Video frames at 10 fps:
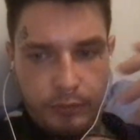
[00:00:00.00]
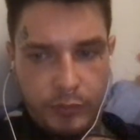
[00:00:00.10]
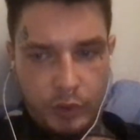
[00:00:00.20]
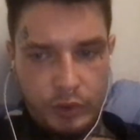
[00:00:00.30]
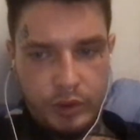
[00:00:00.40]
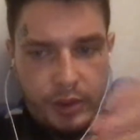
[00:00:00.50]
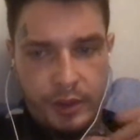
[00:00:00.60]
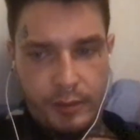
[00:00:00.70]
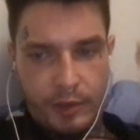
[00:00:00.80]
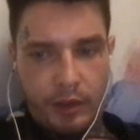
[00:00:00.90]
Post your
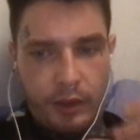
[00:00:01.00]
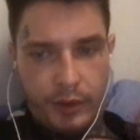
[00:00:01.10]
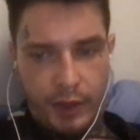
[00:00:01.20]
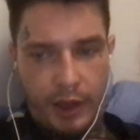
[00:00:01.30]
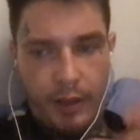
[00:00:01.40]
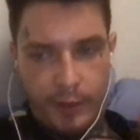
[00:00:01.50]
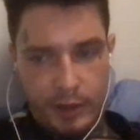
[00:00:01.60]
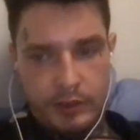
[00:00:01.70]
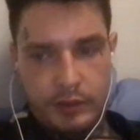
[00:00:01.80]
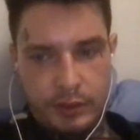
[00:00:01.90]
email in the
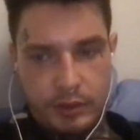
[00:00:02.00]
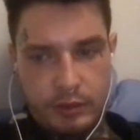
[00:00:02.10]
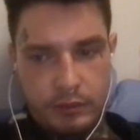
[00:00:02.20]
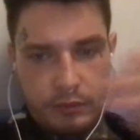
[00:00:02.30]
comments.